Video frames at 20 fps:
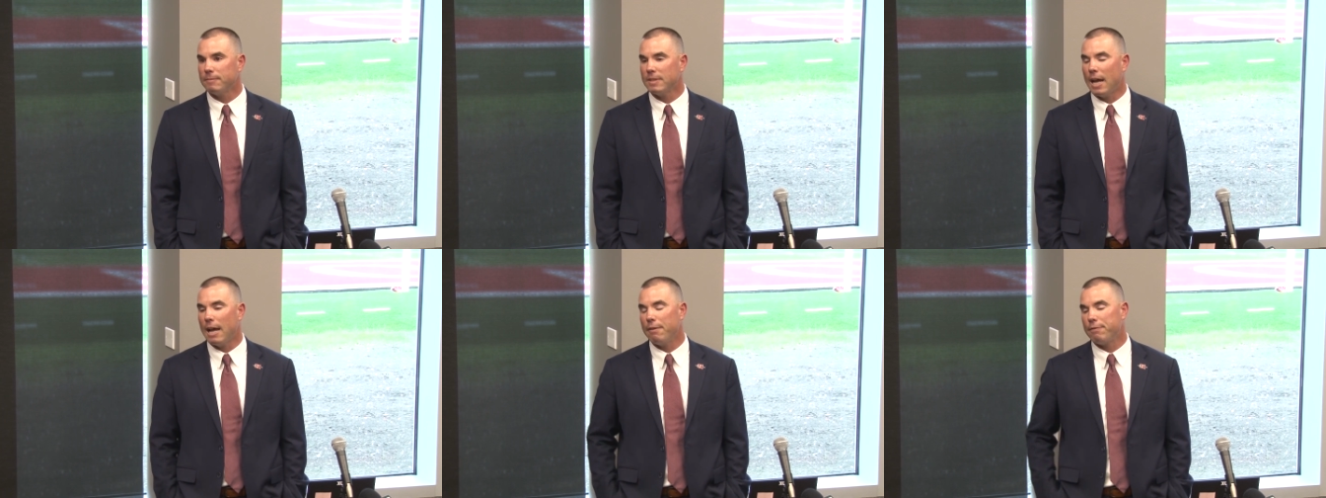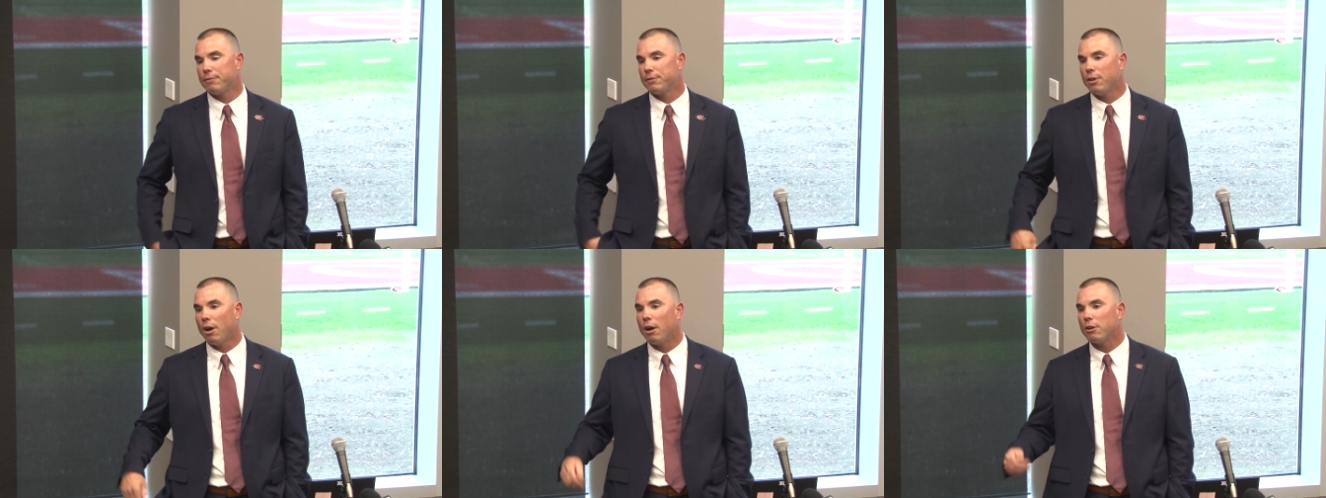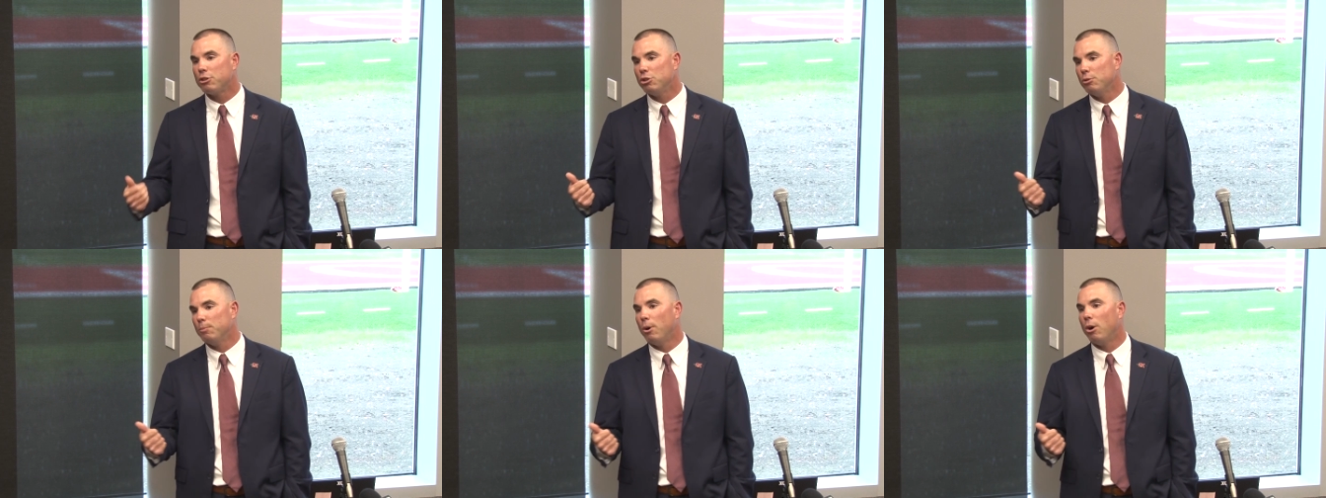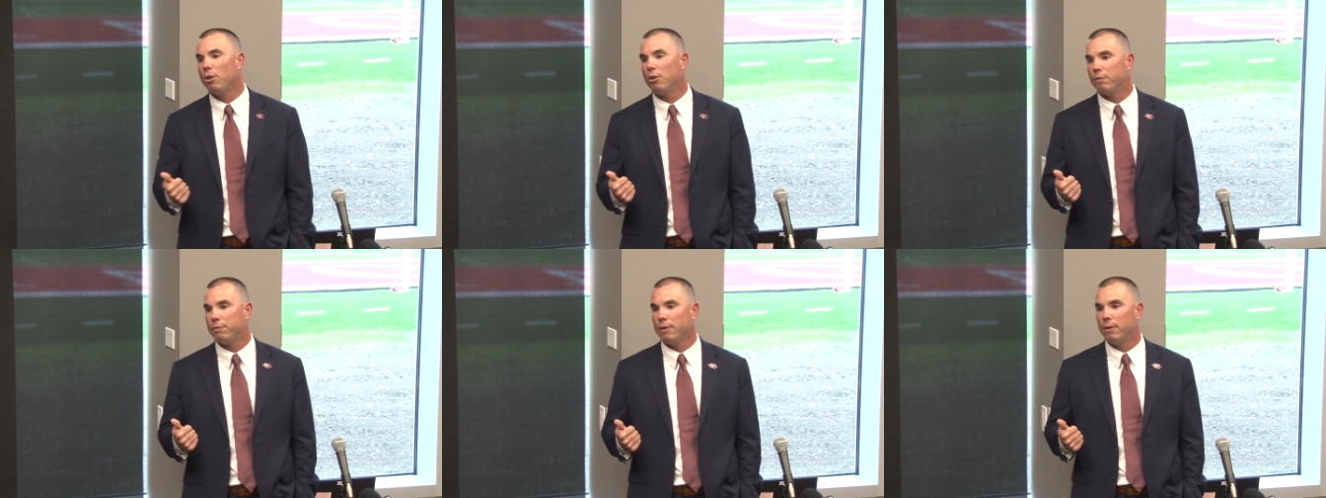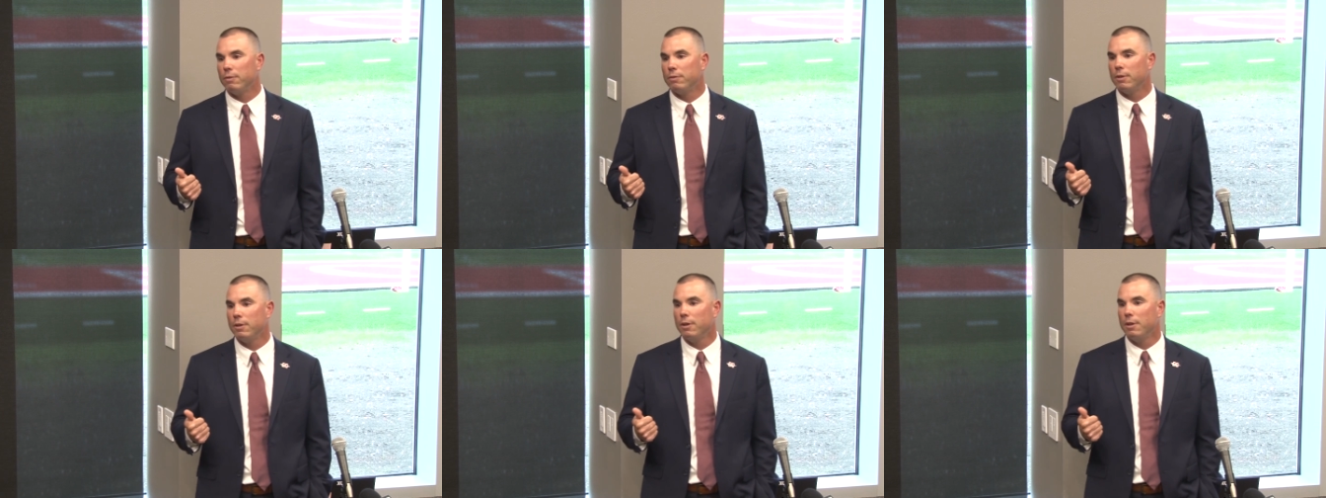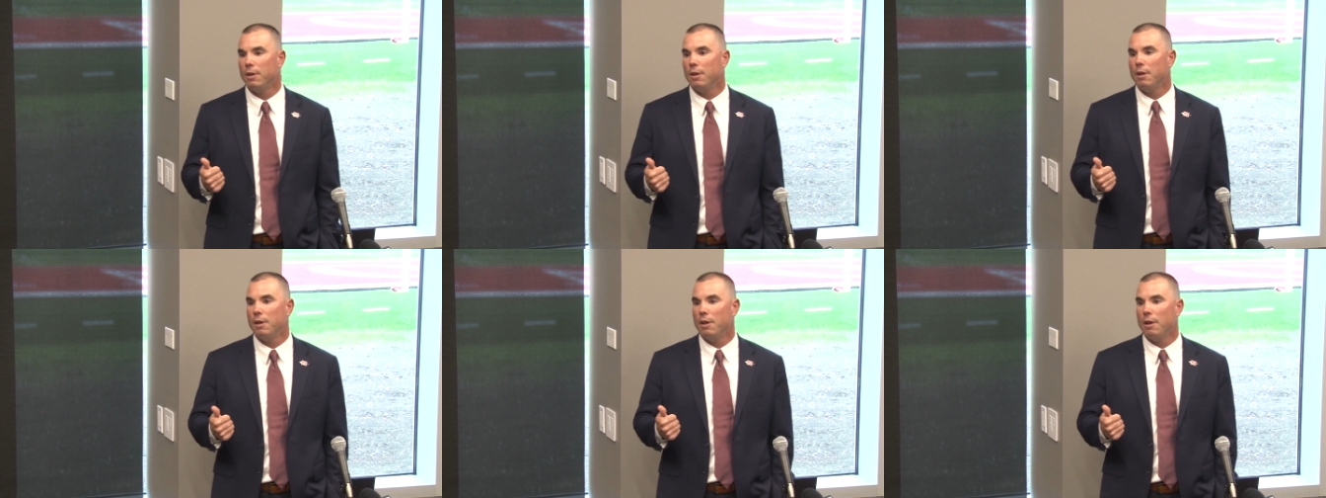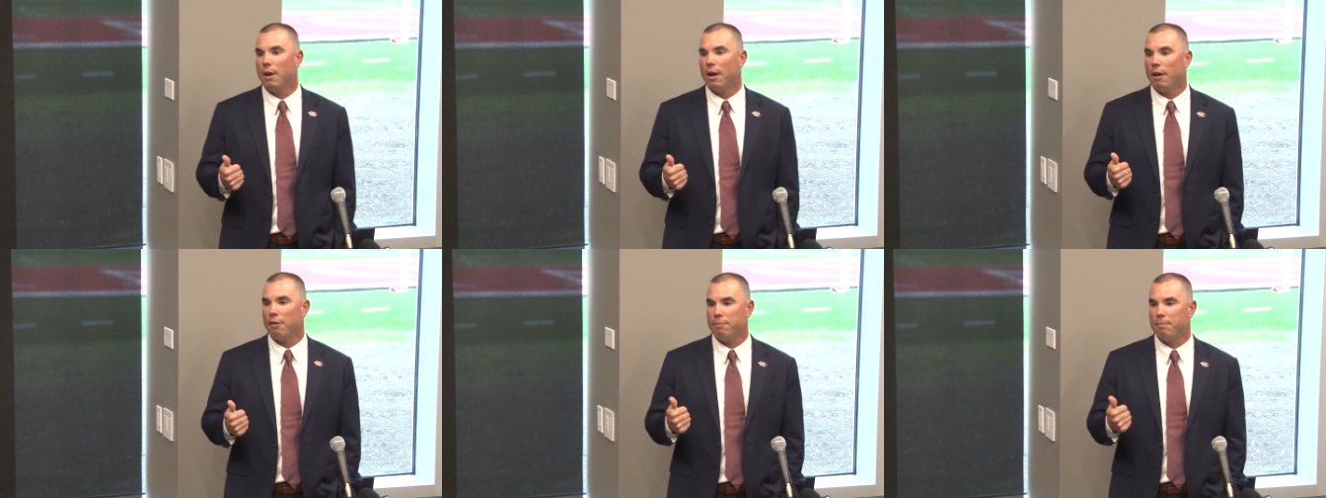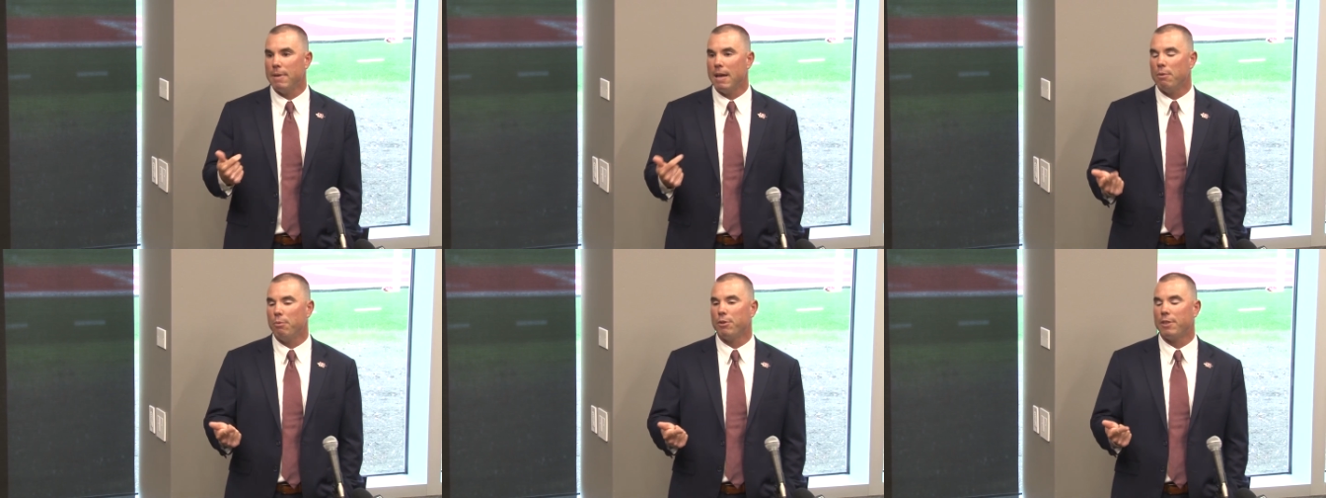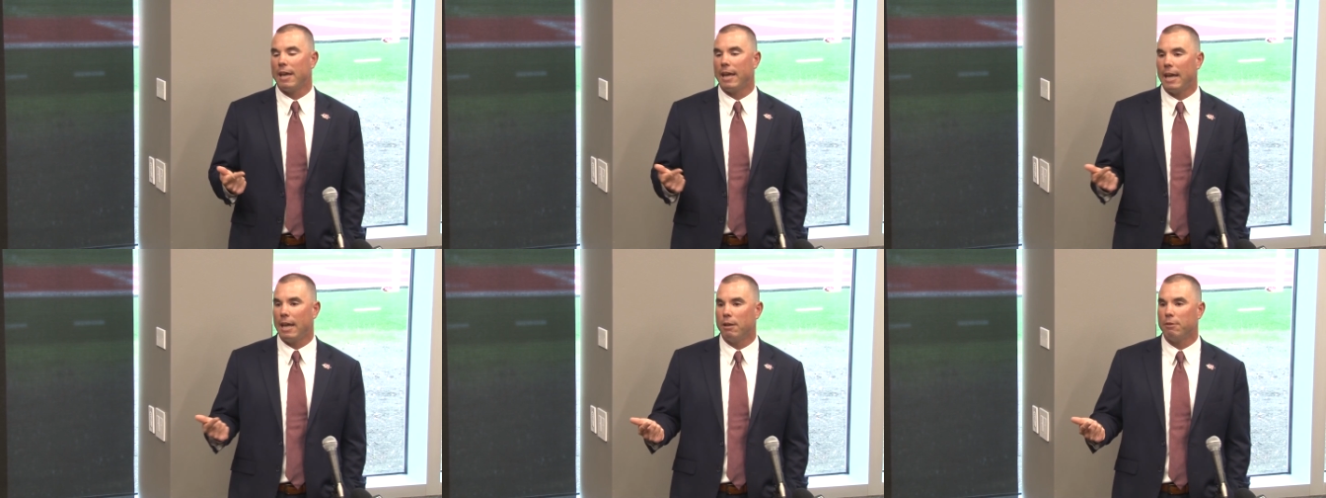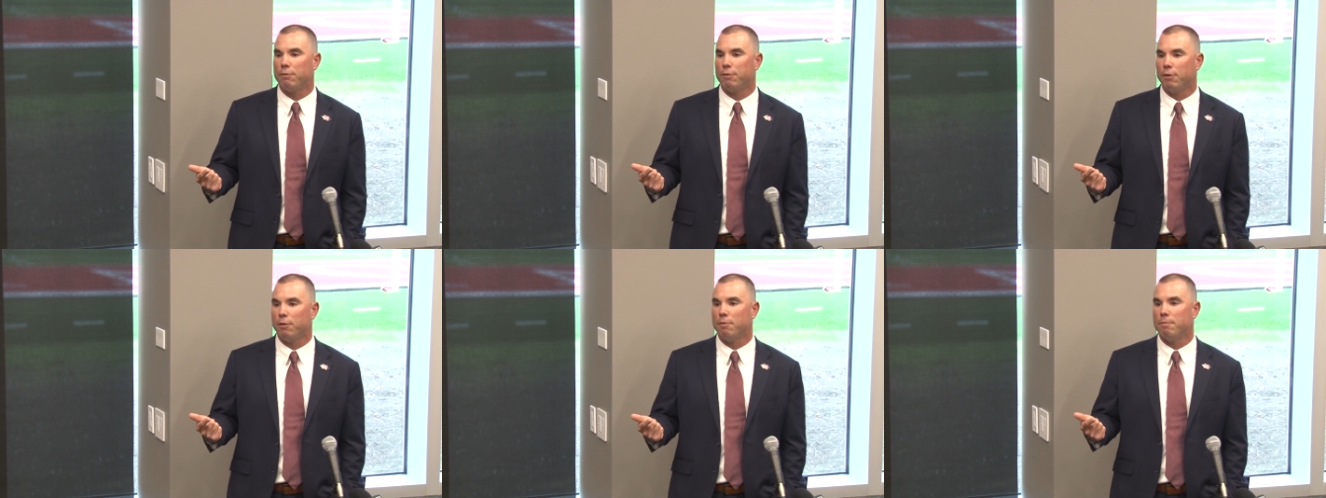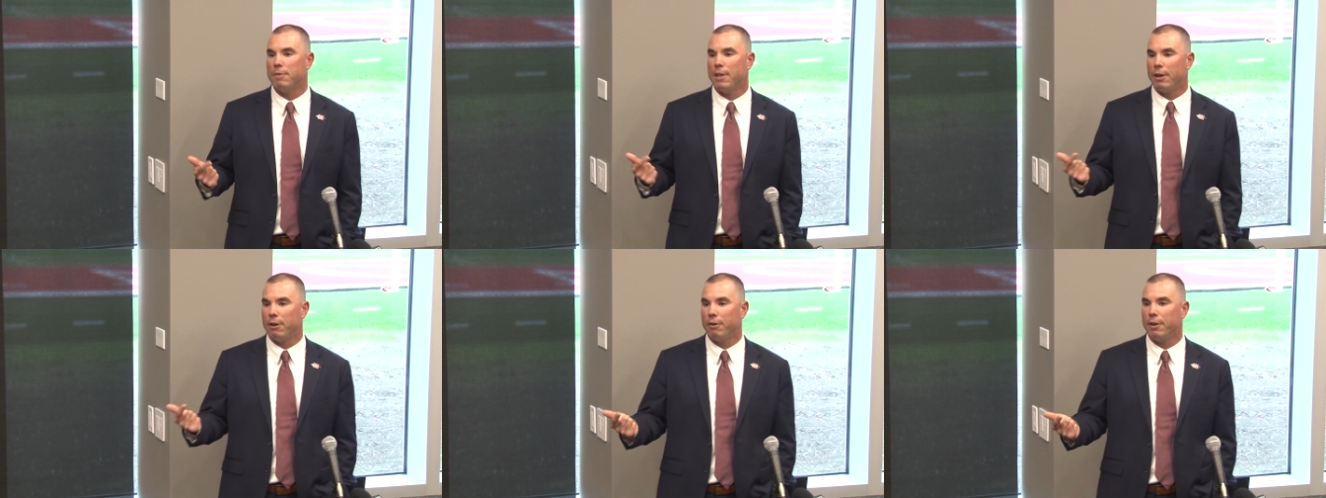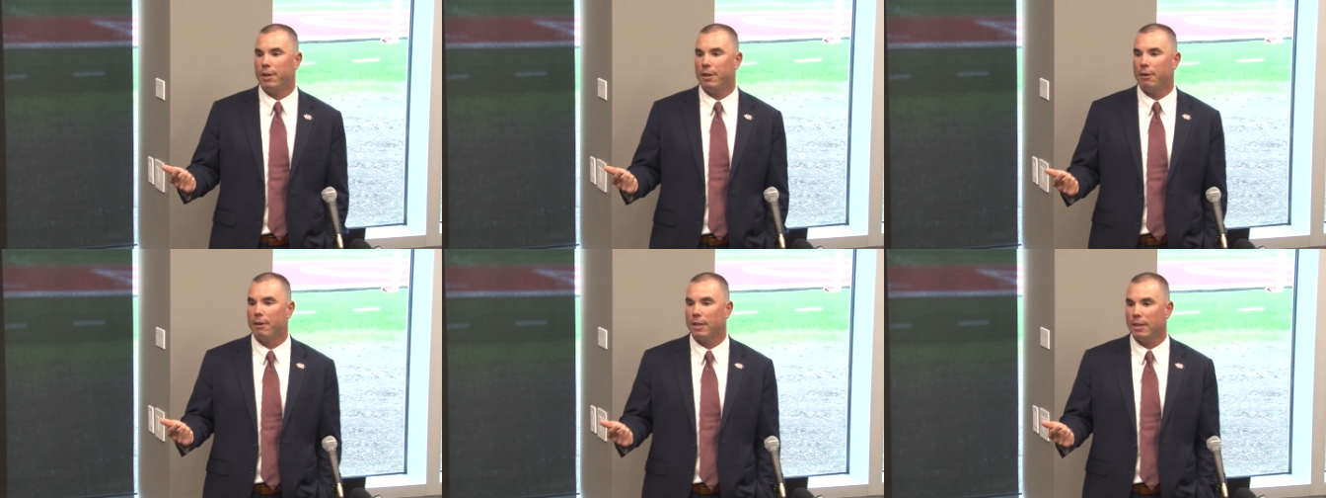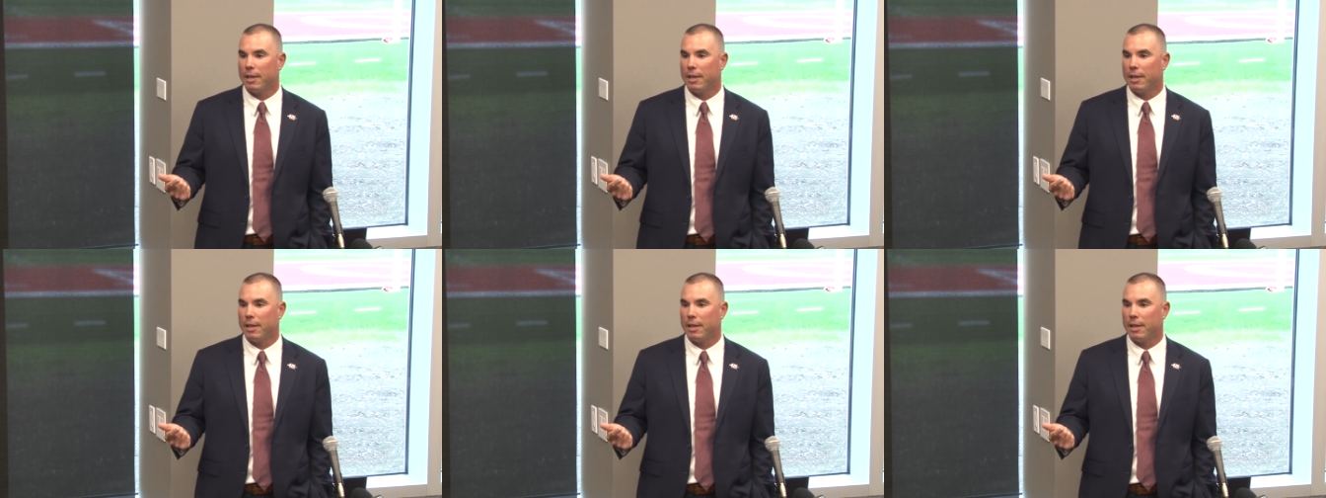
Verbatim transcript: I've talked to them all on the phone. I've met with a handful of them that are here.